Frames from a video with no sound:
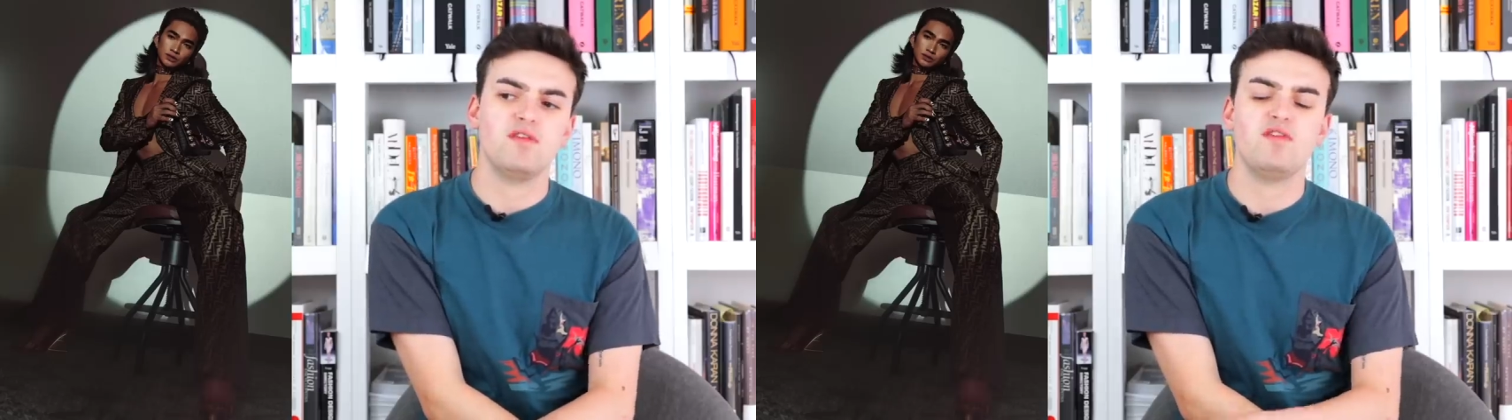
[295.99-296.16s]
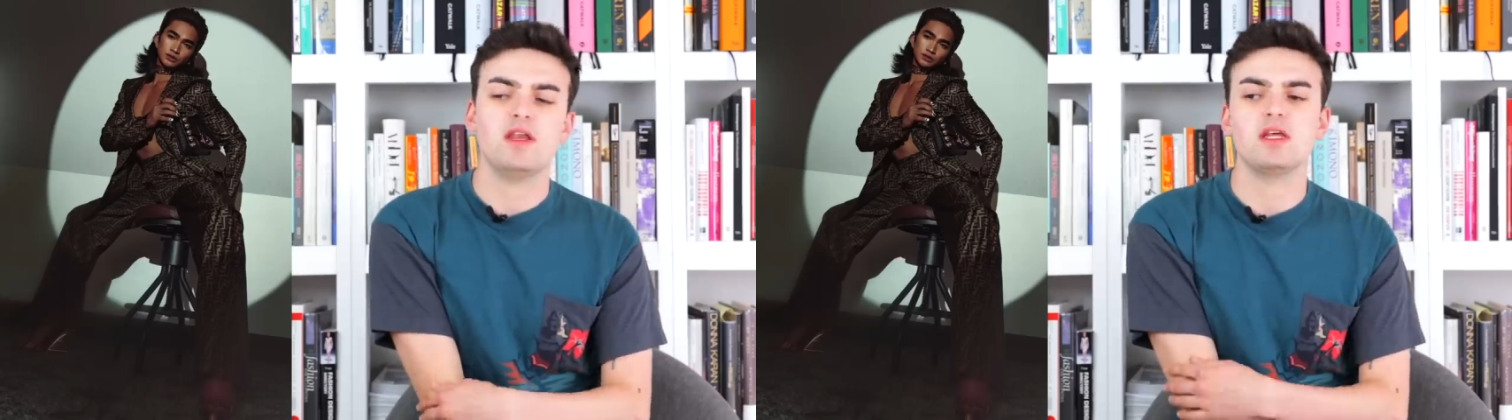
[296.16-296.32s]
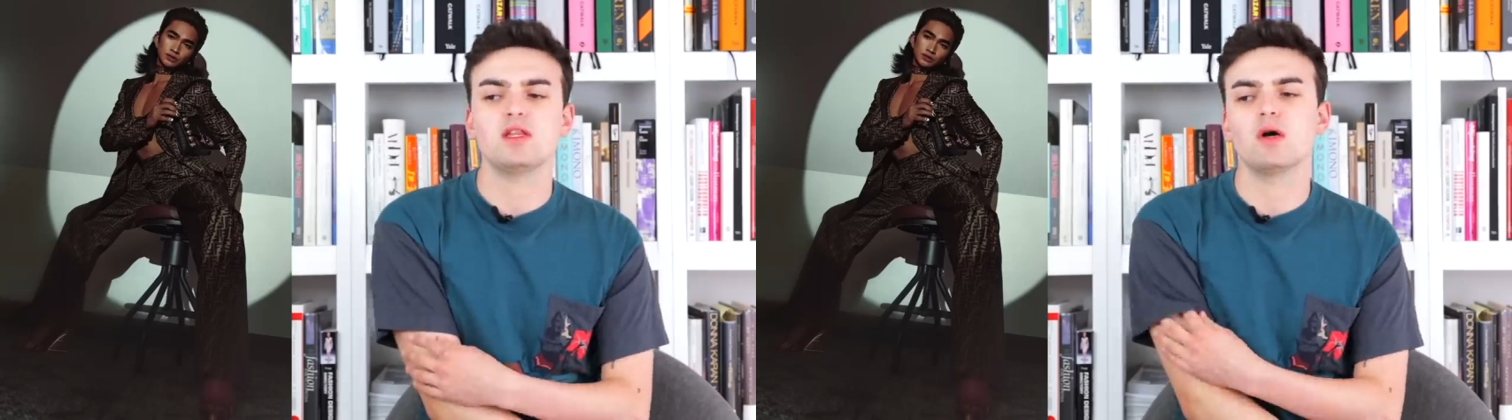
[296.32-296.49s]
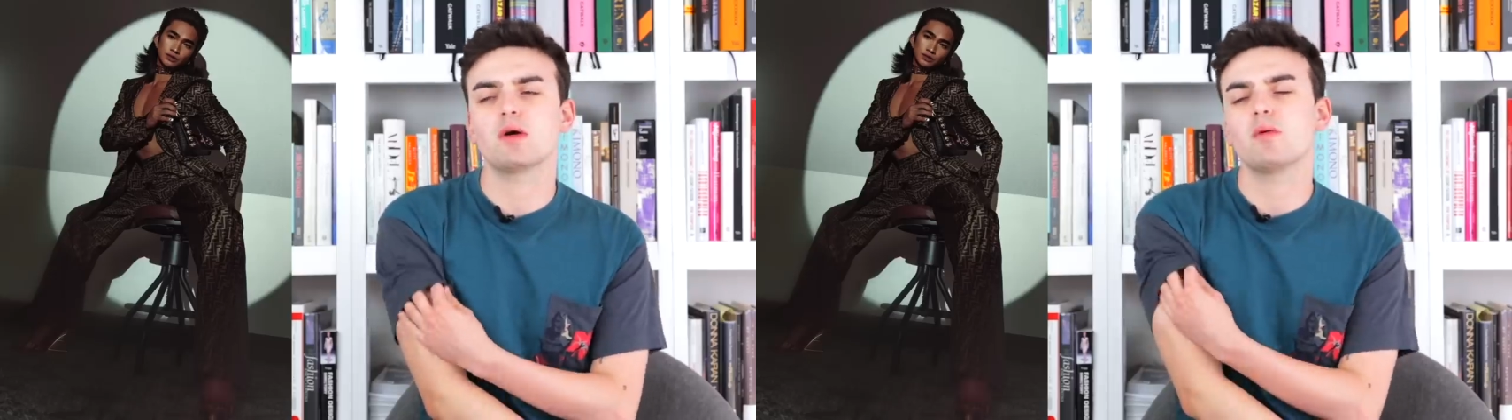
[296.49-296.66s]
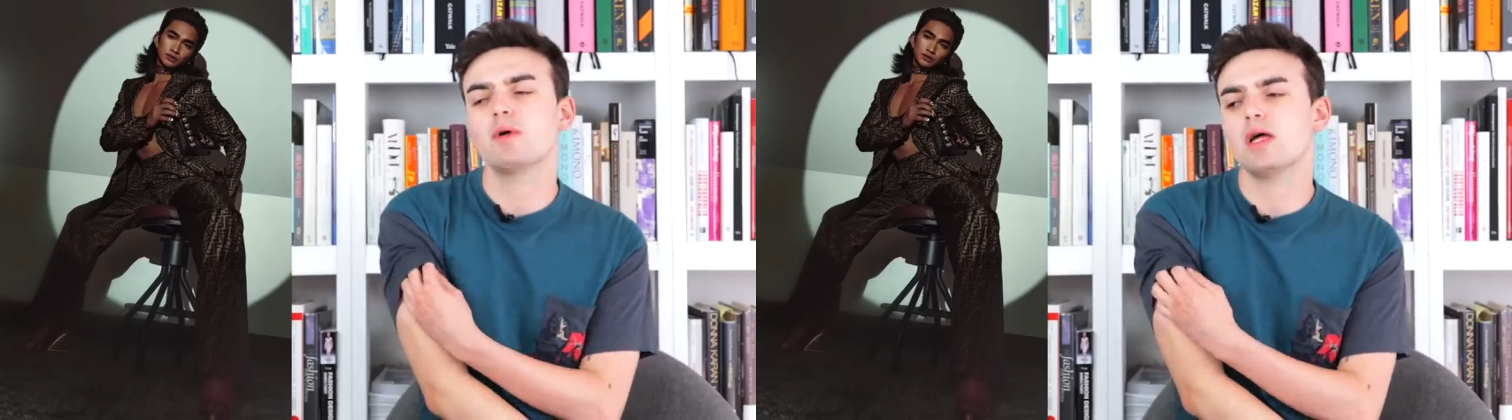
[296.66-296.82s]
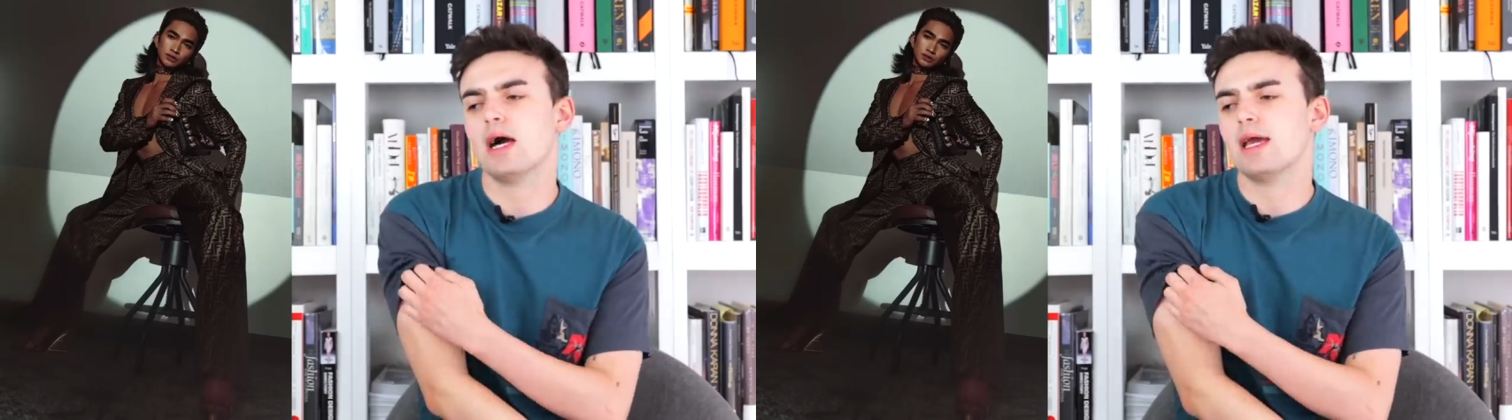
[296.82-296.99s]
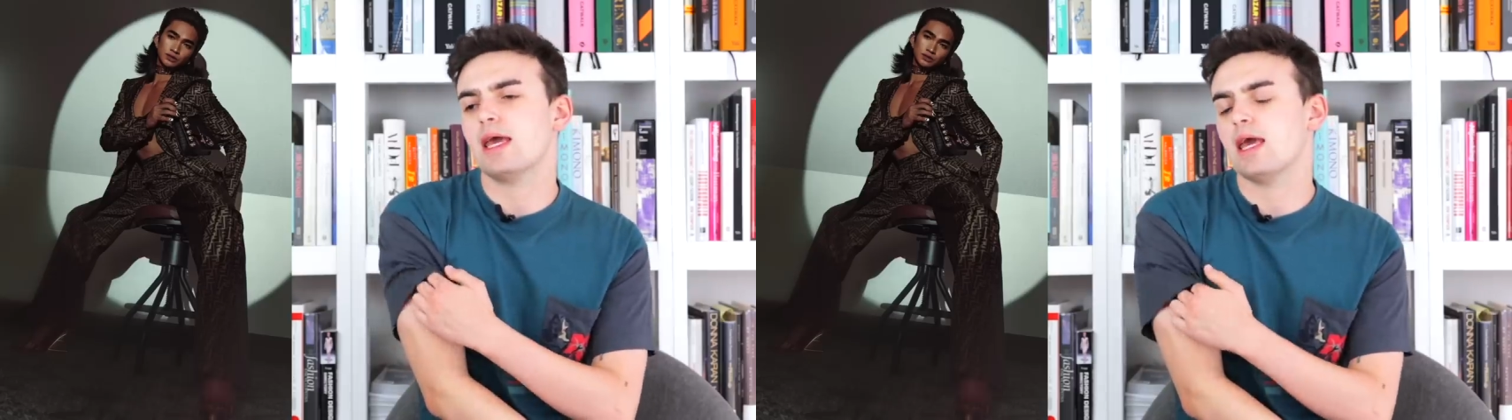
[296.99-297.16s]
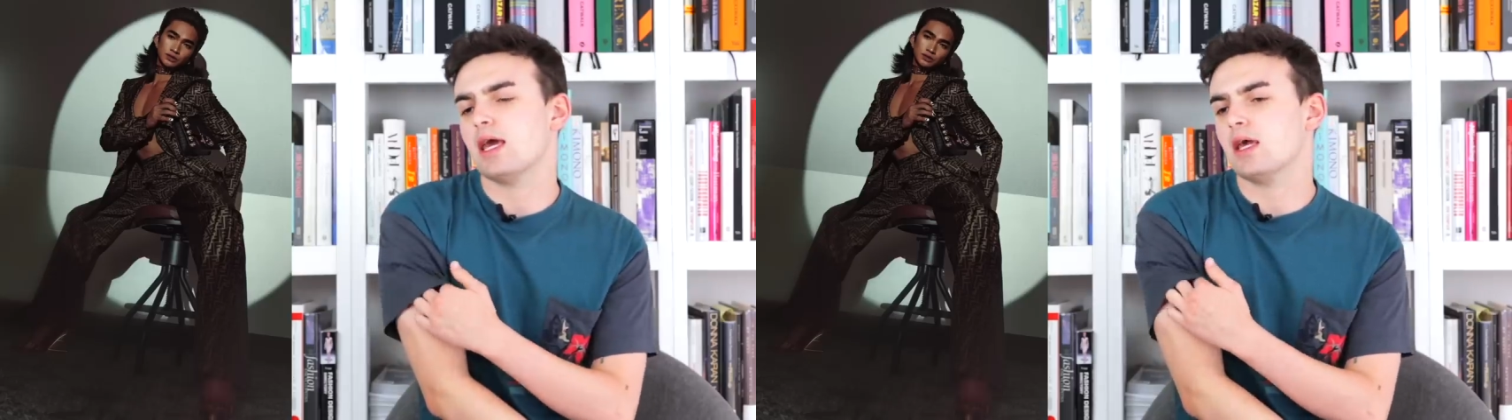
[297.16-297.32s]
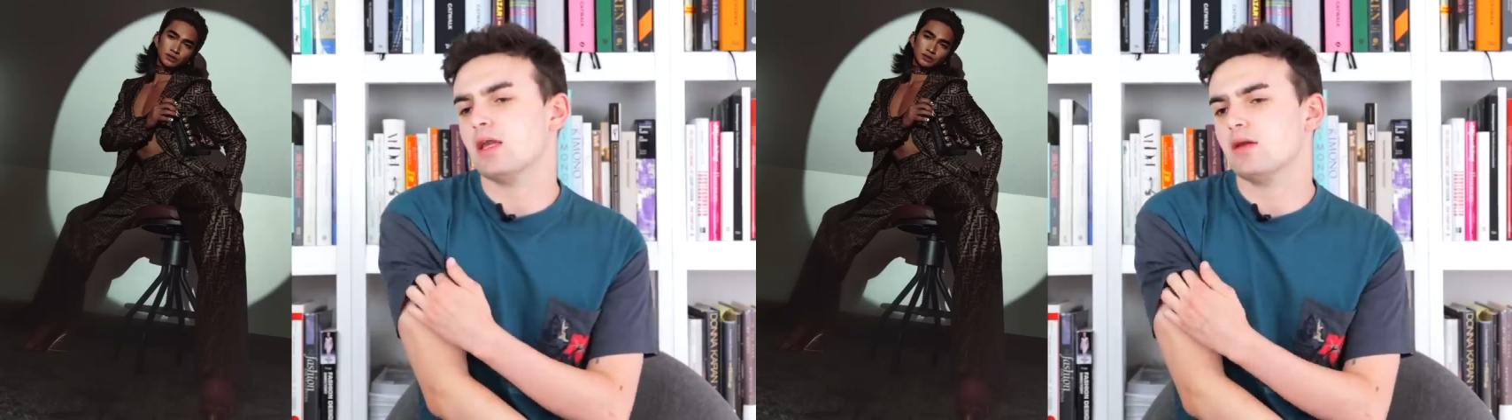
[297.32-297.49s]
Fendi logo, but I
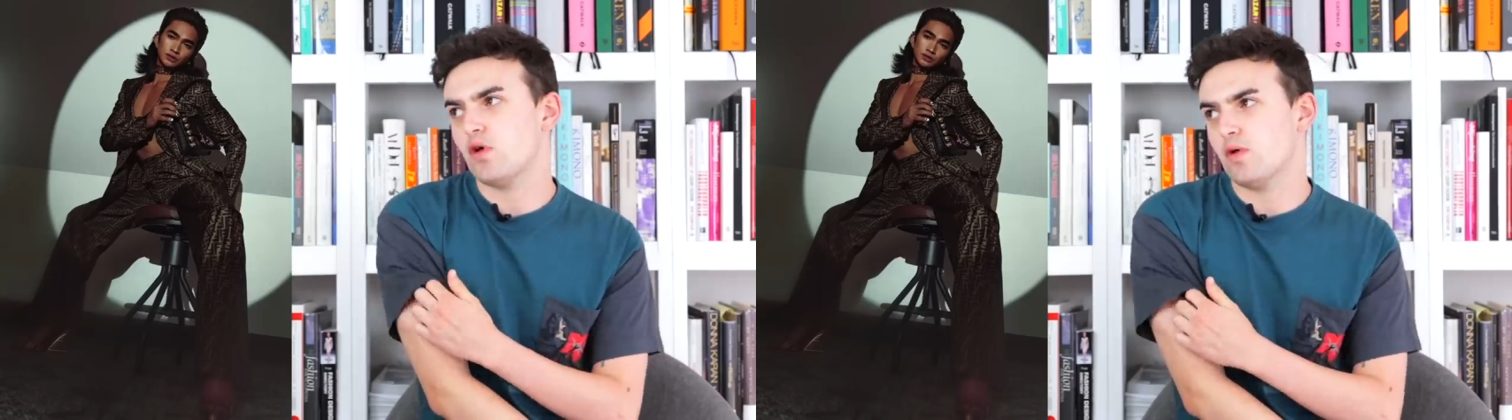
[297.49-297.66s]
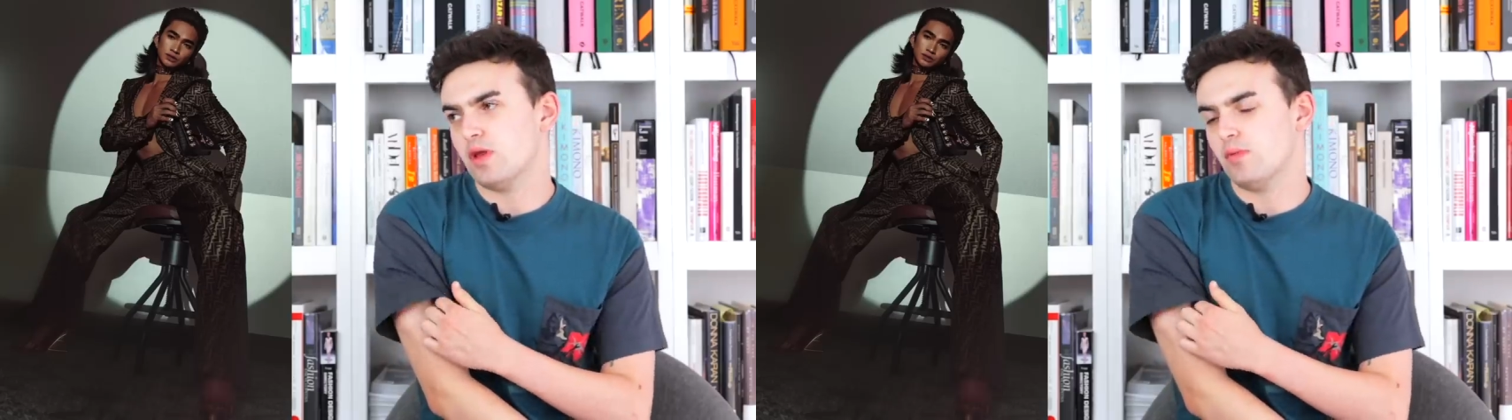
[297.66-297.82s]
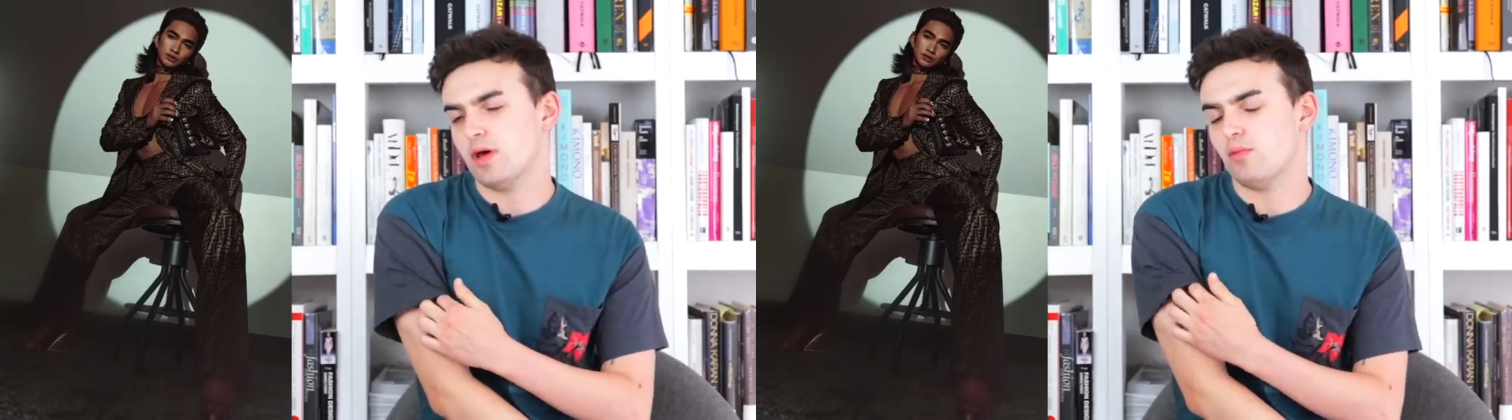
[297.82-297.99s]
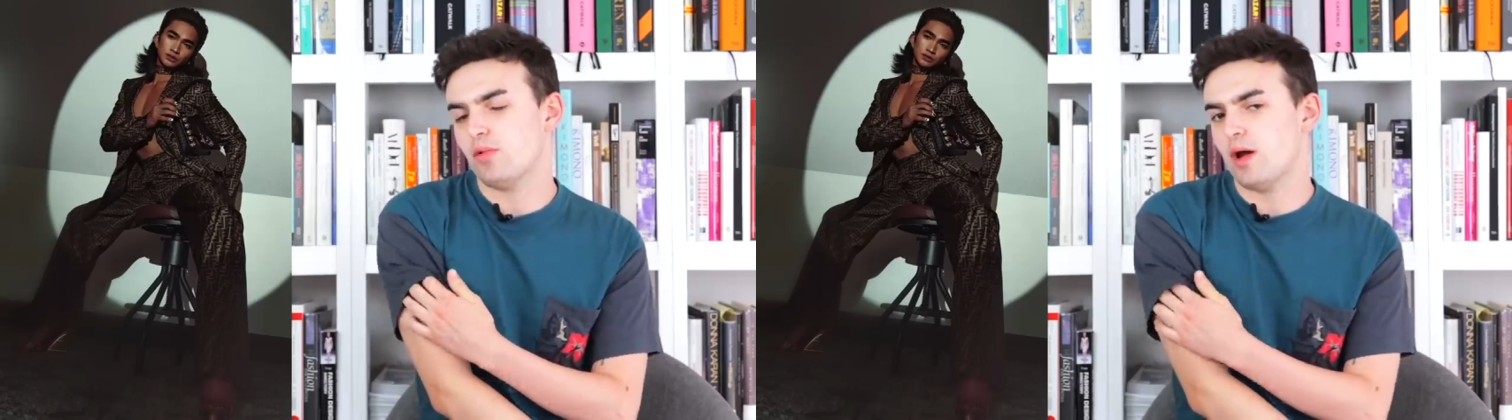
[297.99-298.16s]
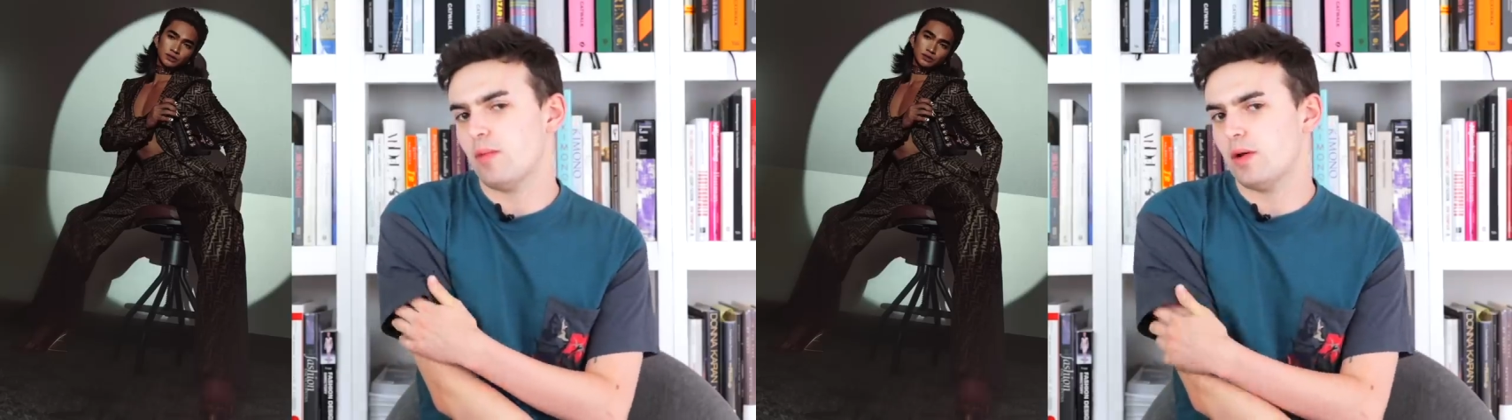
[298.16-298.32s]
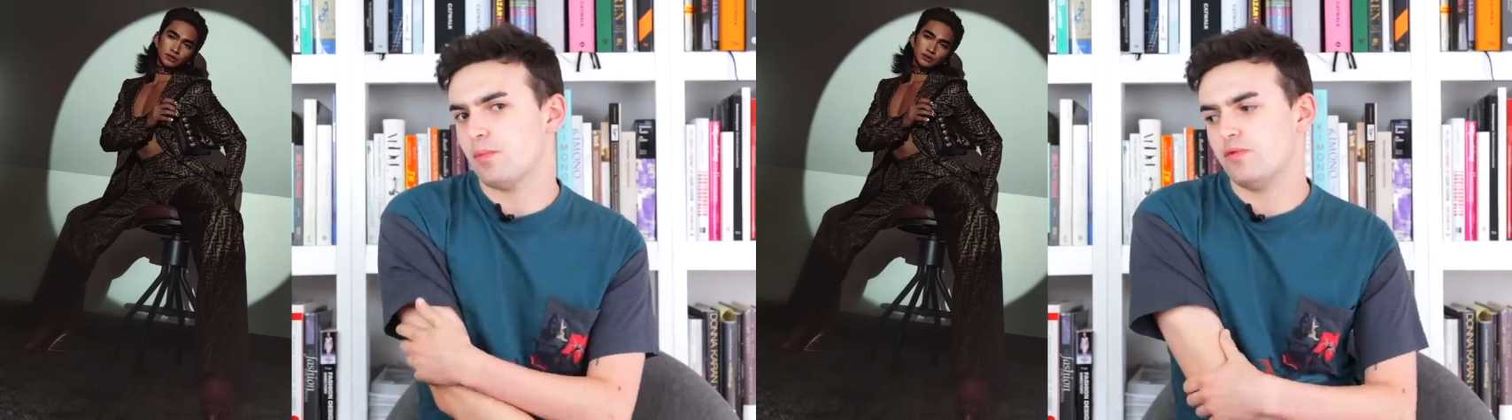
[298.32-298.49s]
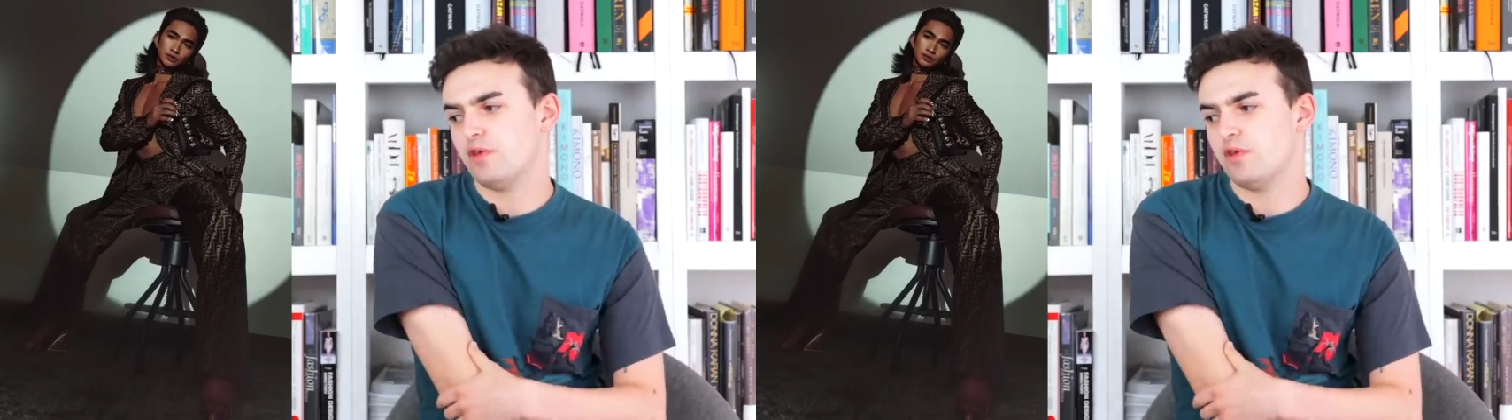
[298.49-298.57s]
can't totally blame Bretman.